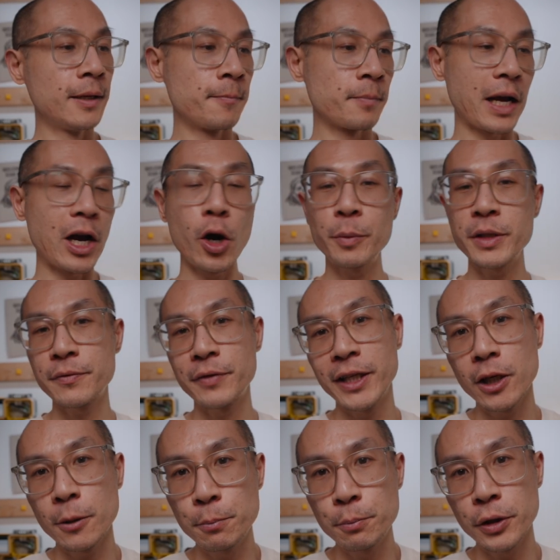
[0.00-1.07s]
I hope this
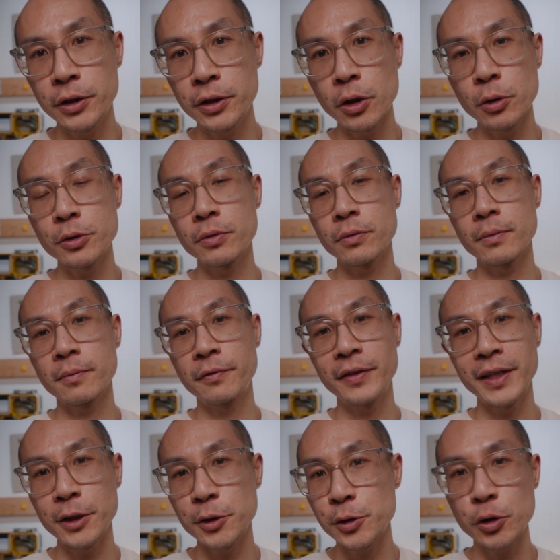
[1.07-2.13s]
video put those
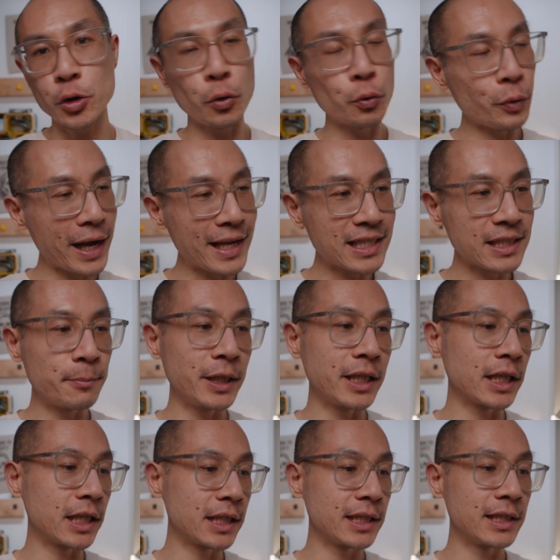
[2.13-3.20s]
fears to rest,
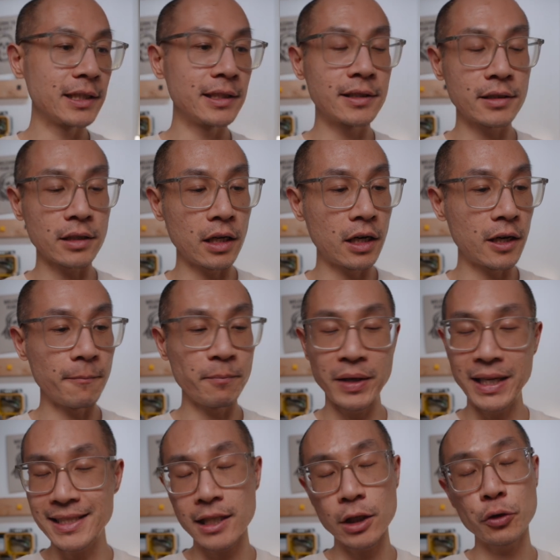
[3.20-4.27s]
because
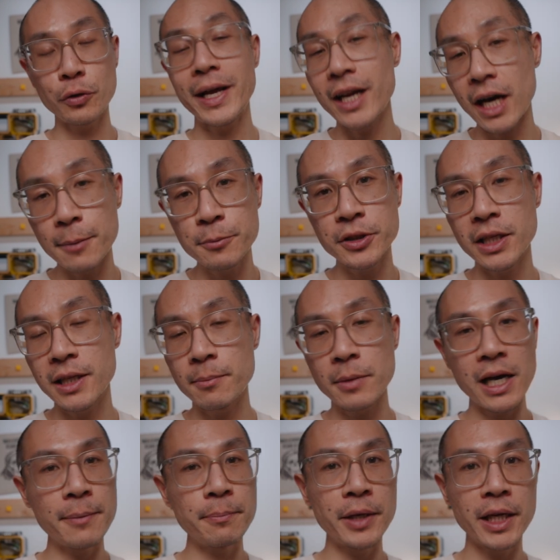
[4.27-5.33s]
it's a great option in
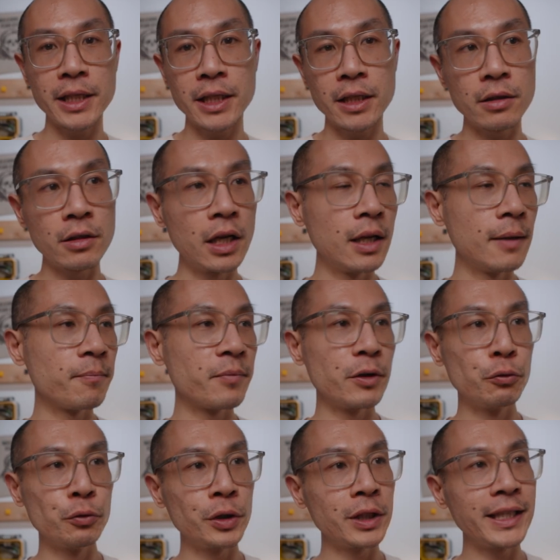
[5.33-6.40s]
my opinion.
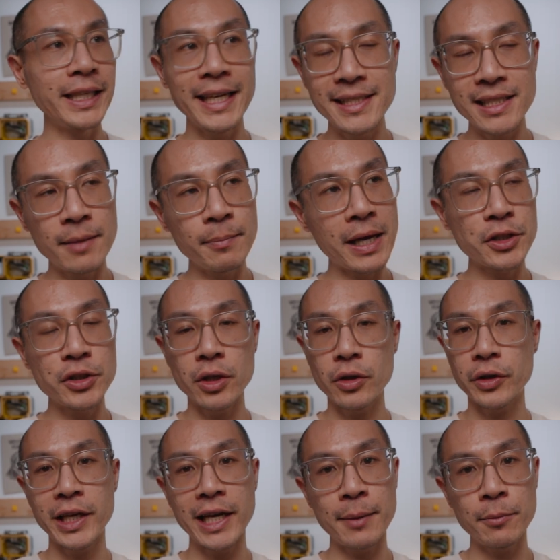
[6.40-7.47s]
Really easy to match to other
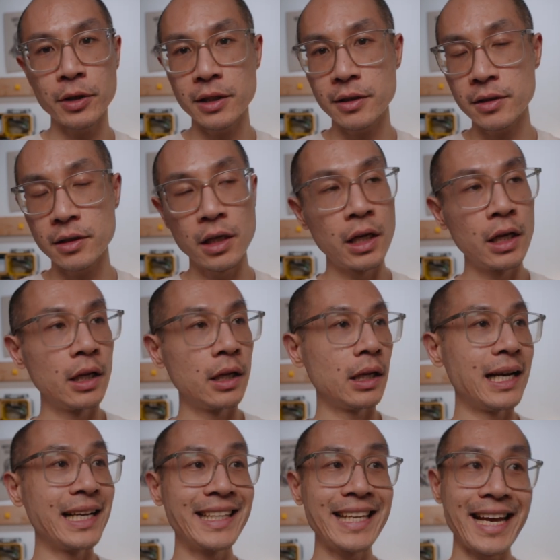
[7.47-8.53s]
cameras.
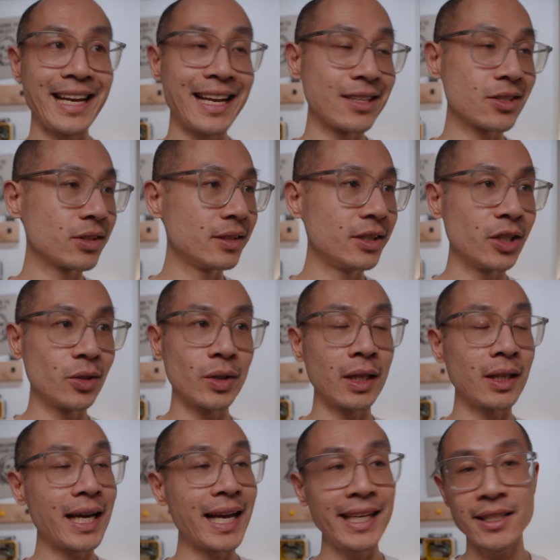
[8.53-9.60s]
Again, as you know, the
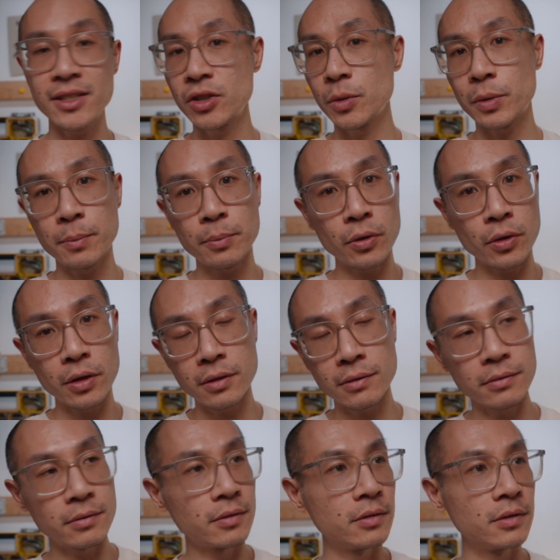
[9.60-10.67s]
lighting is super important,
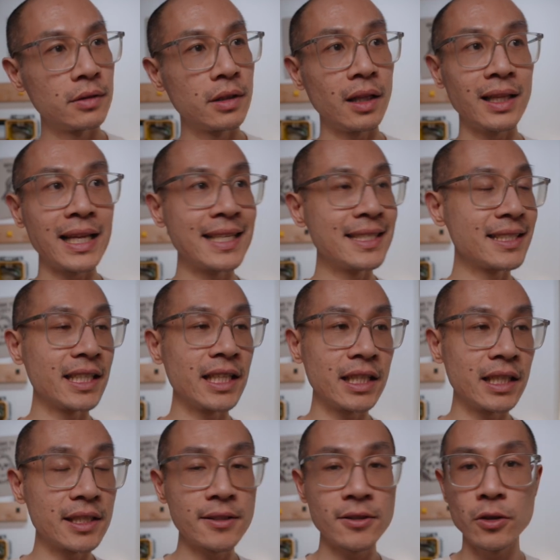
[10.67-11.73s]
the
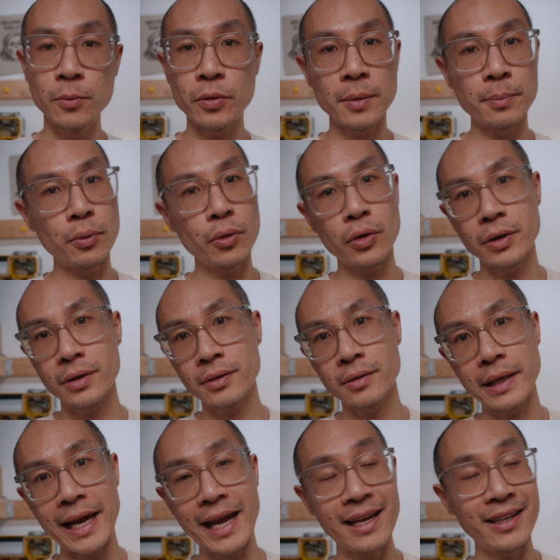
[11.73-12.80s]
lensing is super important,
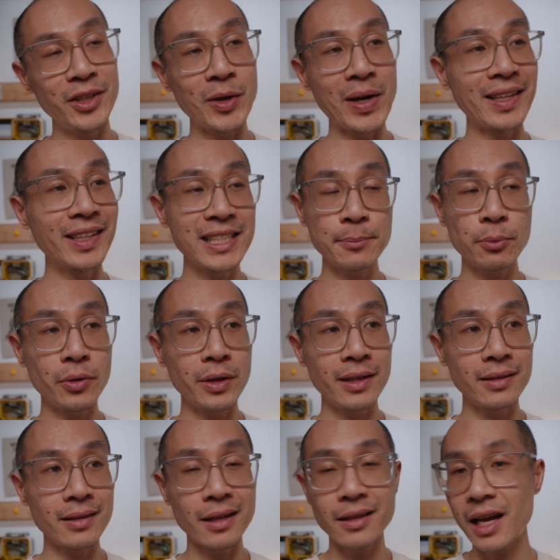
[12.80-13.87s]
and you know, at this
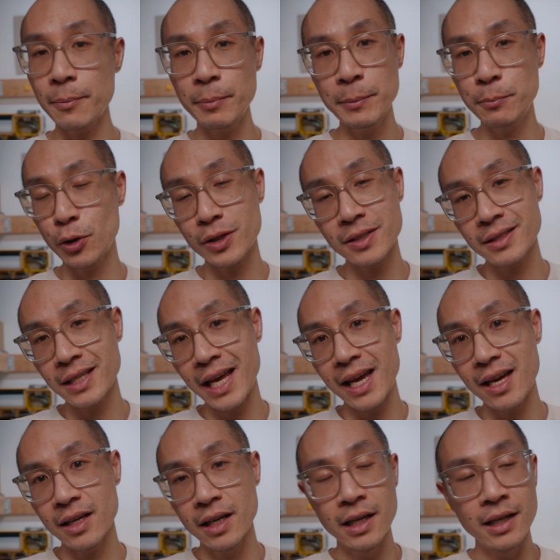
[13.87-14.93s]
point, a lot of people are
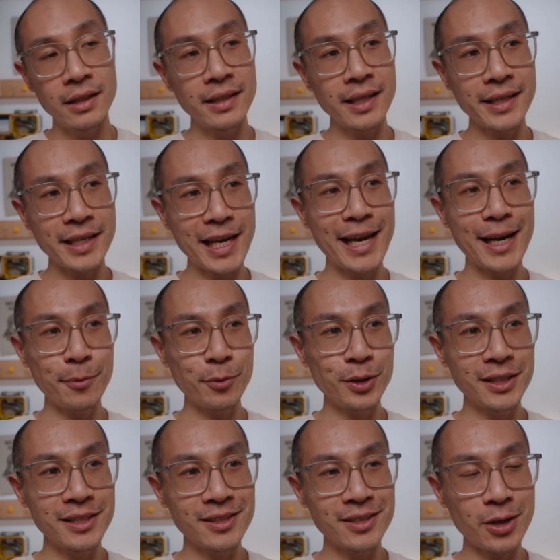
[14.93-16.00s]
saying the
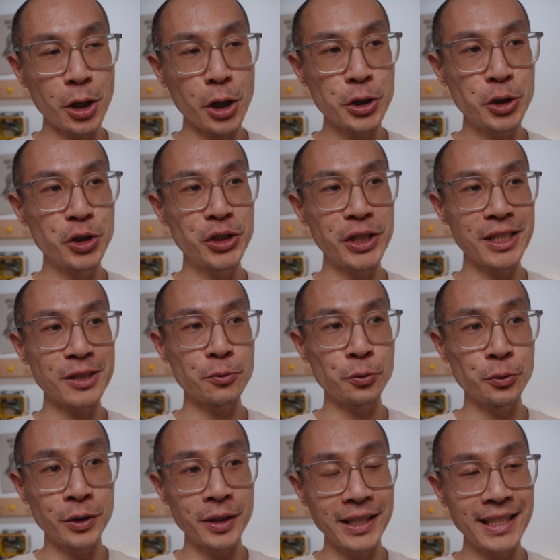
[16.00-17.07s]
cameras are just
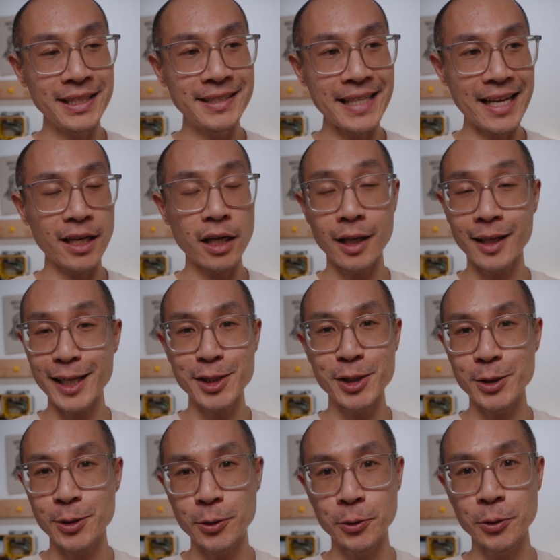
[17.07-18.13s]
really data
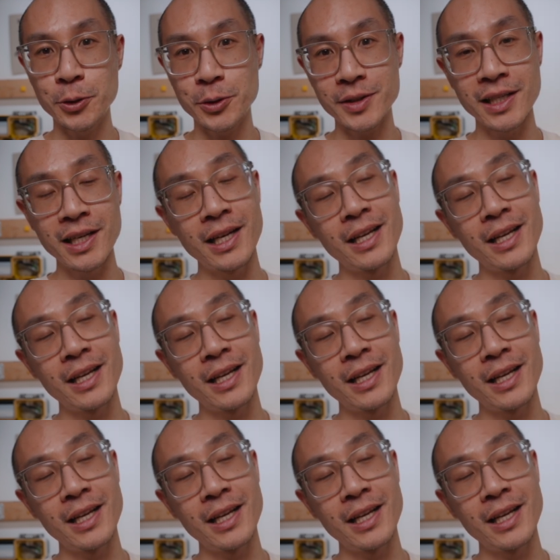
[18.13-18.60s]
collection tools.